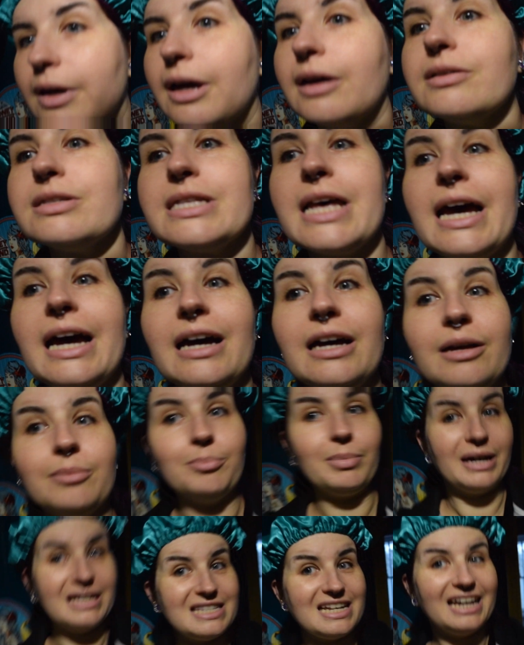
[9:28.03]
How's that?
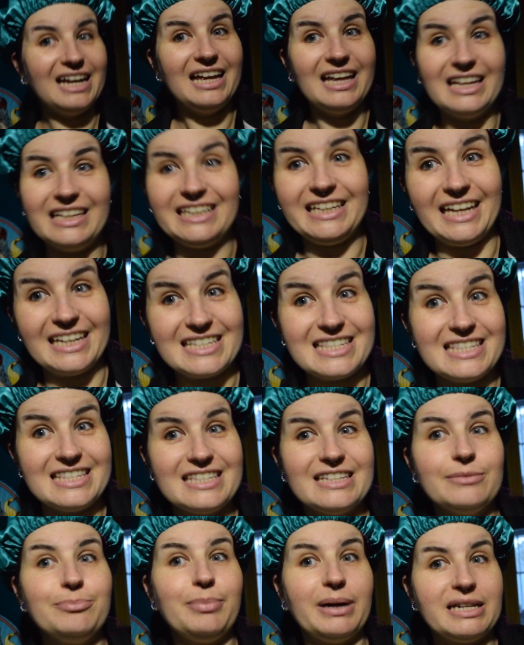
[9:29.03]
Better?
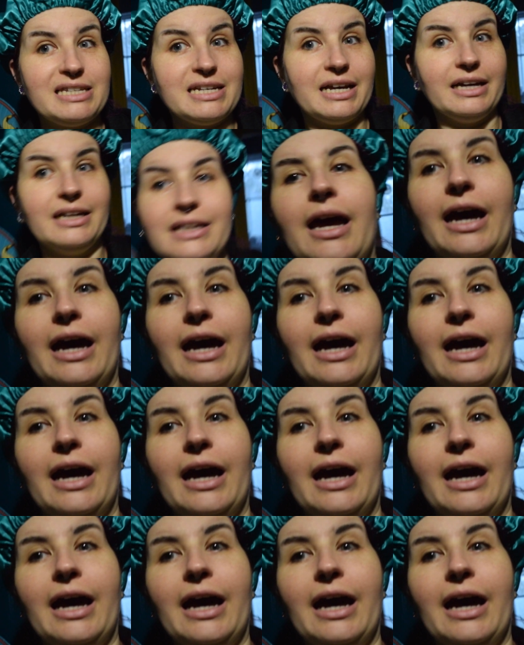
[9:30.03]
Yes, better.